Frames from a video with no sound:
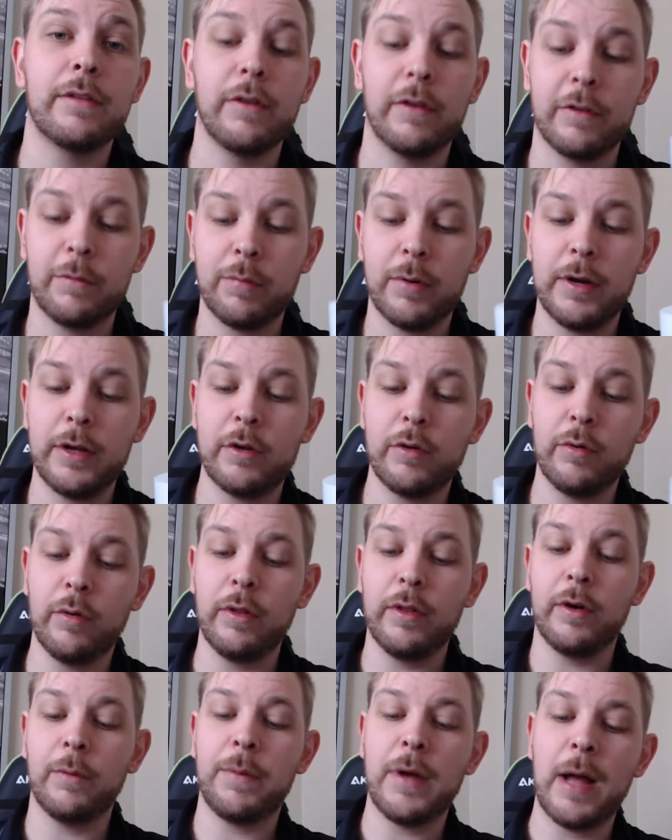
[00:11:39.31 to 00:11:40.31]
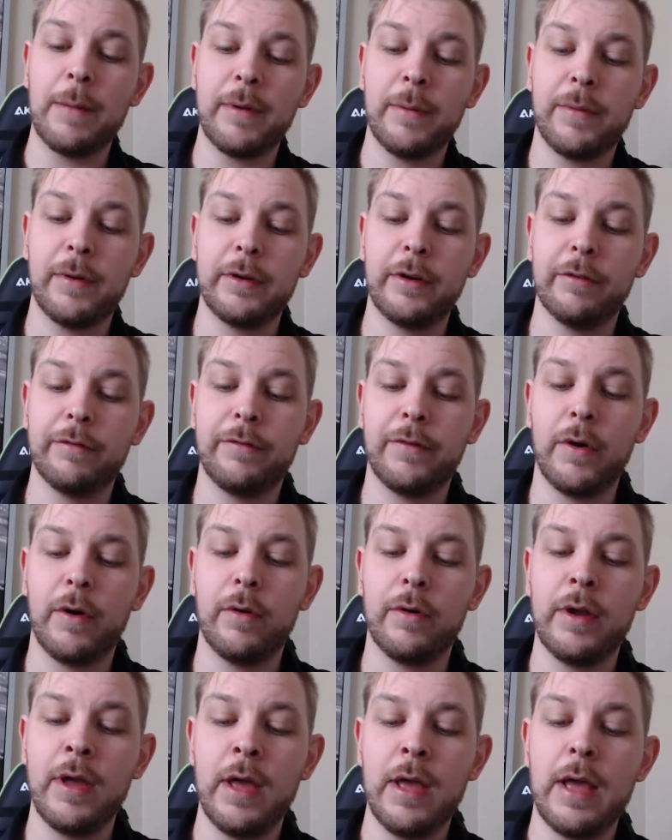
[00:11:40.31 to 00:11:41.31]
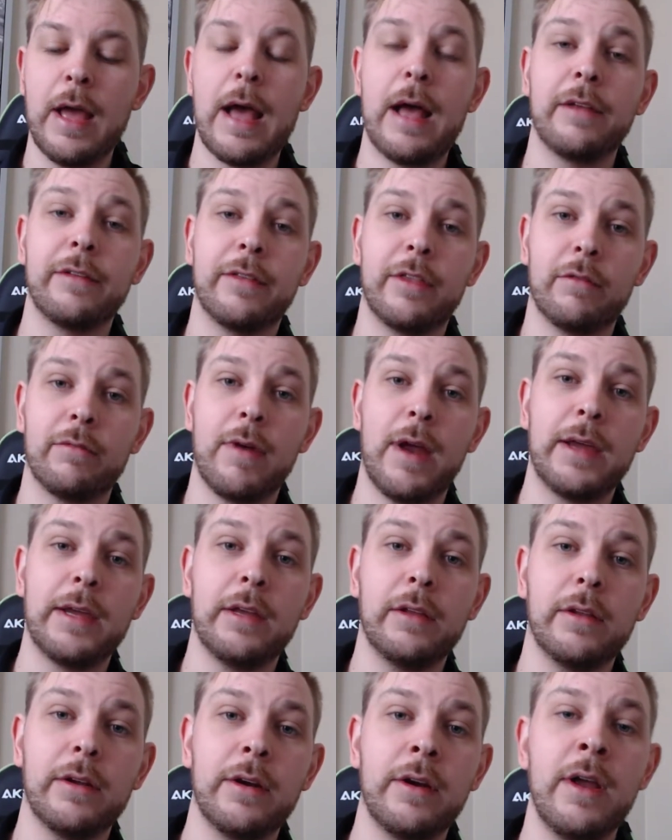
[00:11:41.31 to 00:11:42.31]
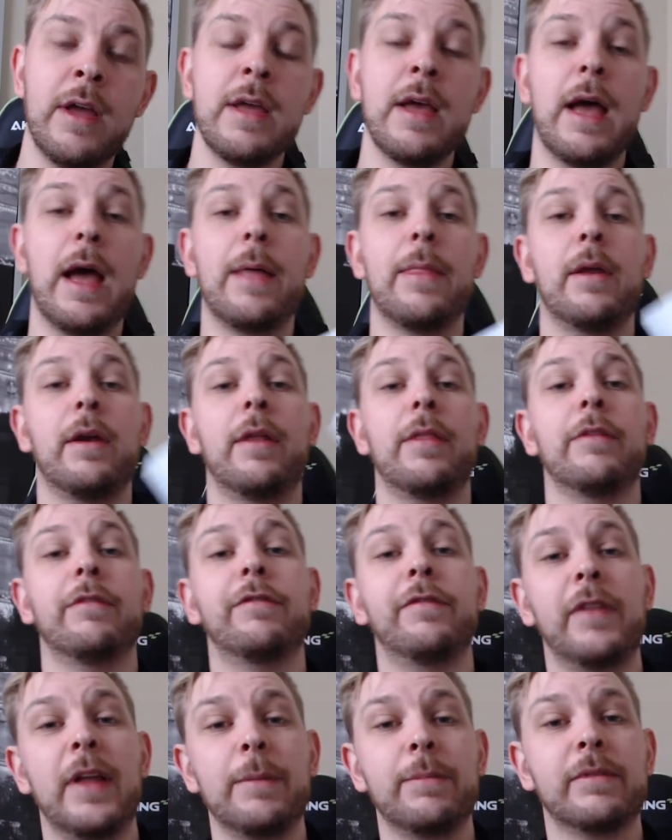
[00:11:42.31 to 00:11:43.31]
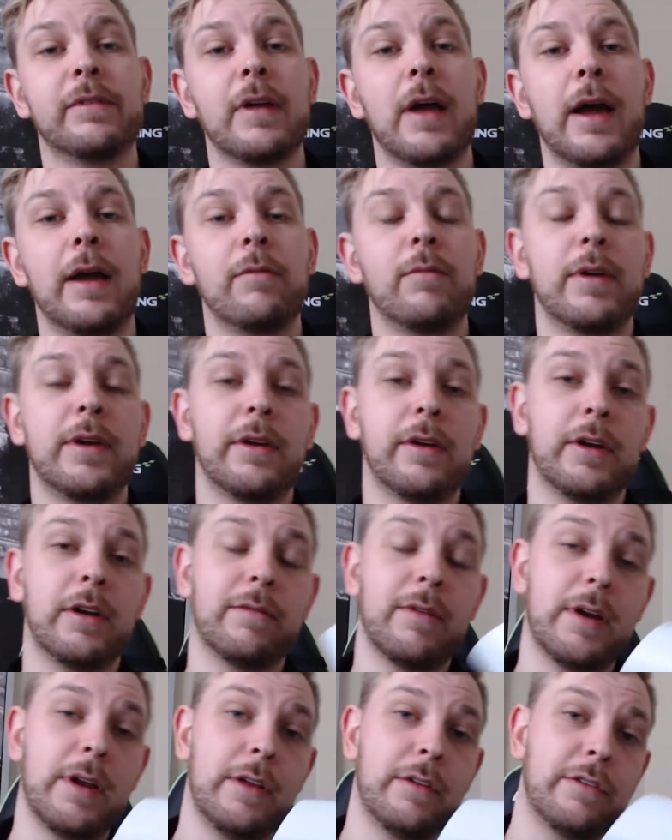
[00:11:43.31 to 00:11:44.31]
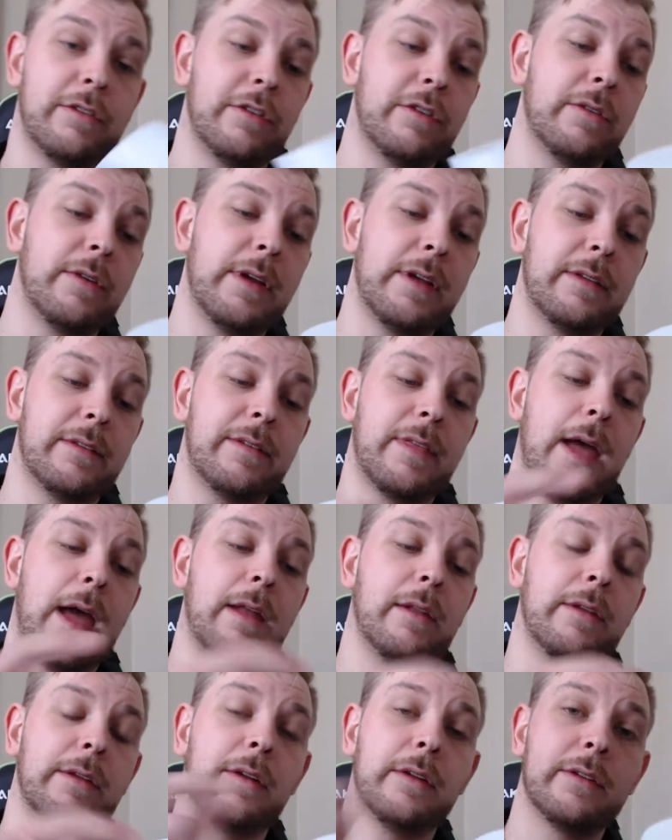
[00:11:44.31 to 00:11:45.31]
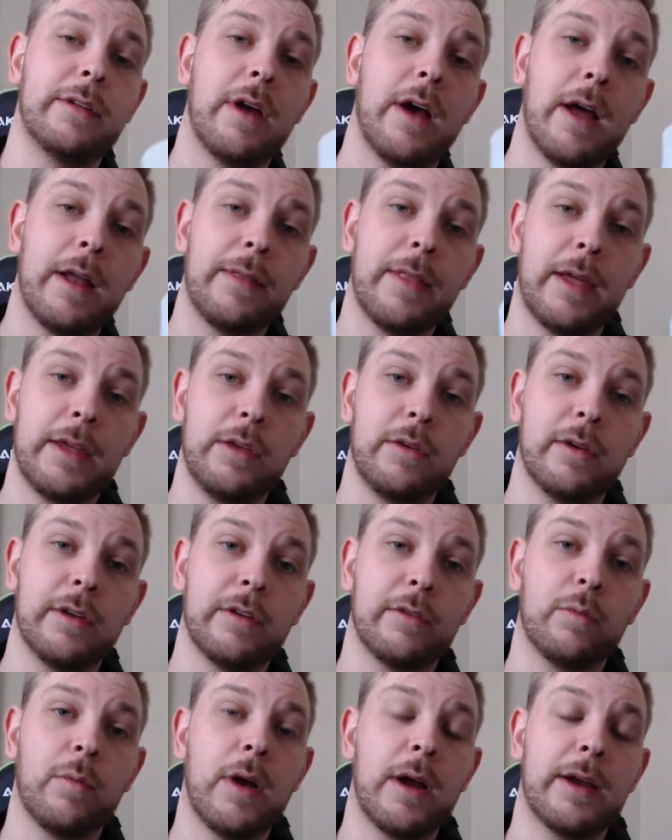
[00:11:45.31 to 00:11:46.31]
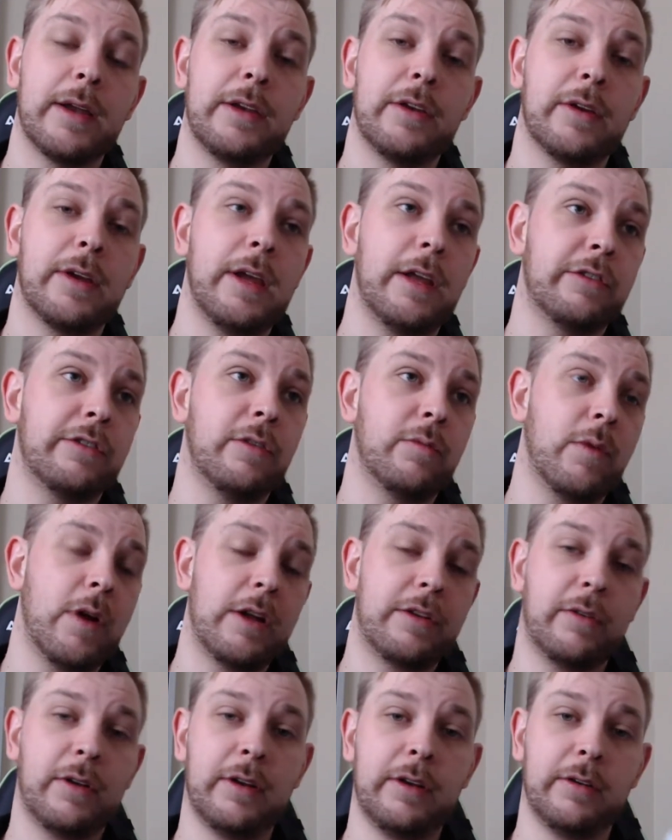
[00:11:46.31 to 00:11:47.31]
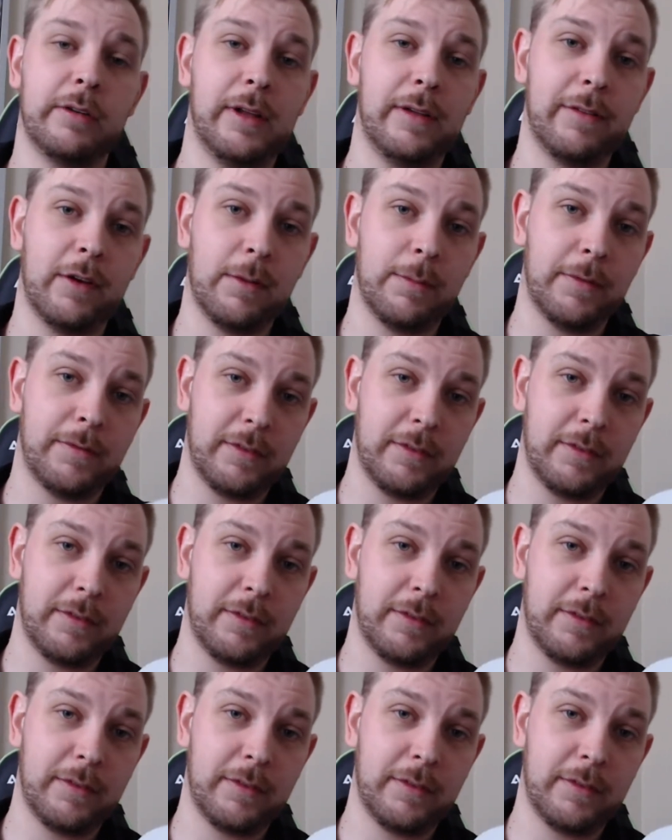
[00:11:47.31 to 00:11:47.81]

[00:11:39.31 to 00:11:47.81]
So it's pretty cool. It'll pop up on your phone as the regular, and then on the flip side, what you're going to run into is that little dot that you can just walk into your kitchen, walk in your living room.